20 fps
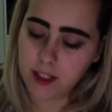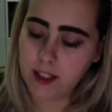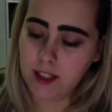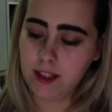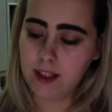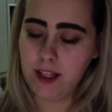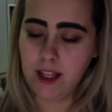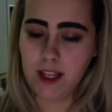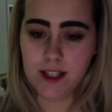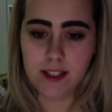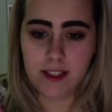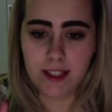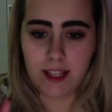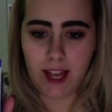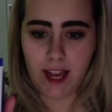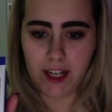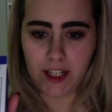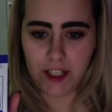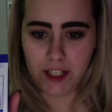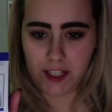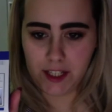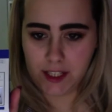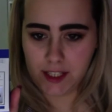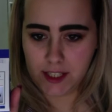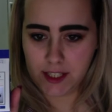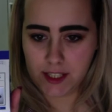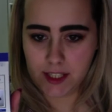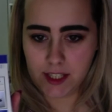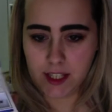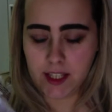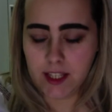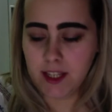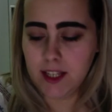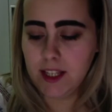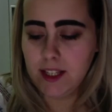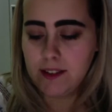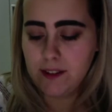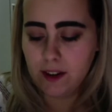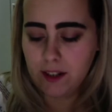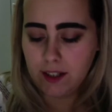these lashes.
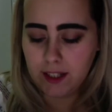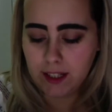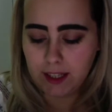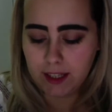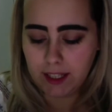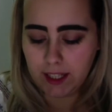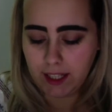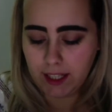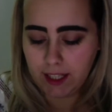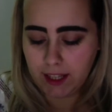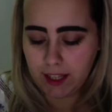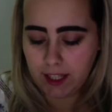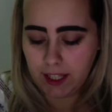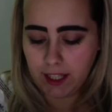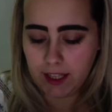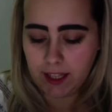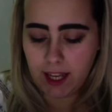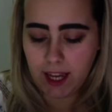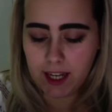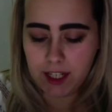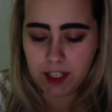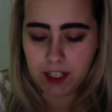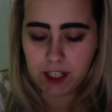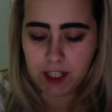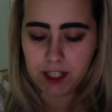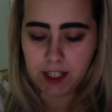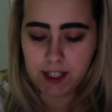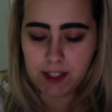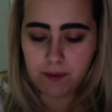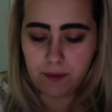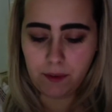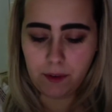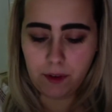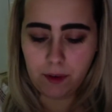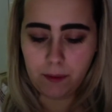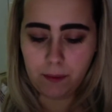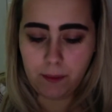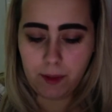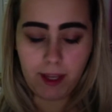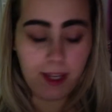These are the lengthening lashes
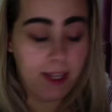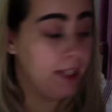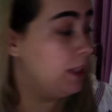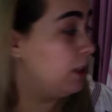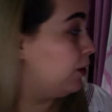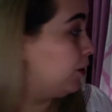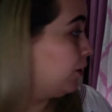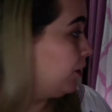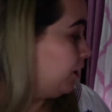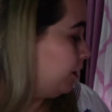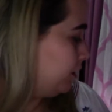from Abreu.